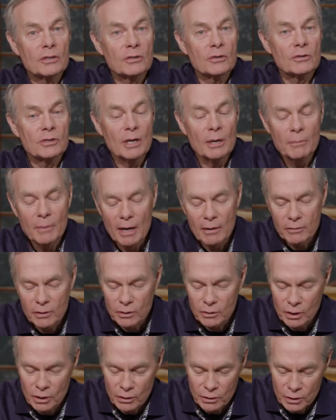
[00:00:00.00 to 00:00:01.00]
So some of you
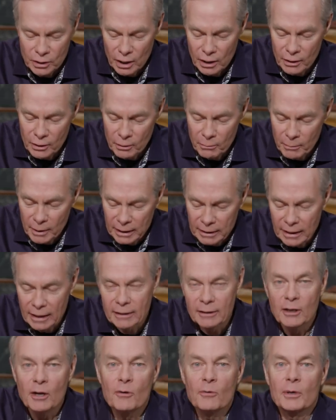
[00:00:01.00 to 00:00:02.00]
that are younger may
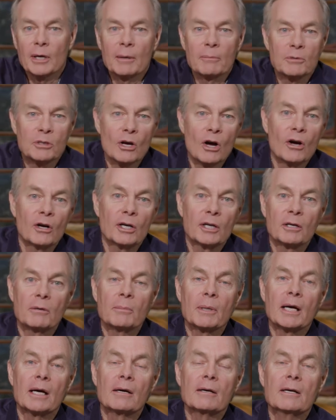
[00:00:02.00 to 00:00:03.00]
not know what I'm talking
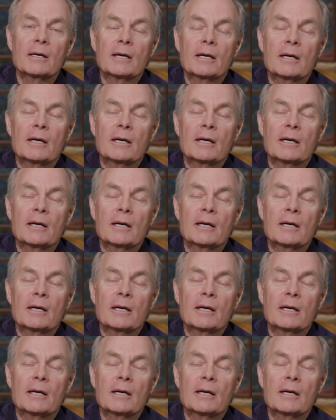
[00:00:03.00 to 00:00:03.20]
about.